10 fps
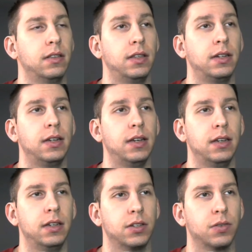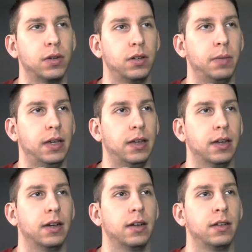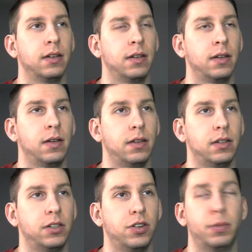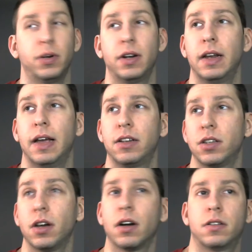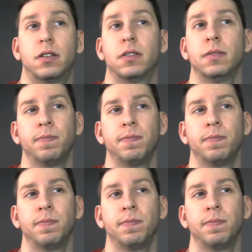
D is going to be interpreted as doctor.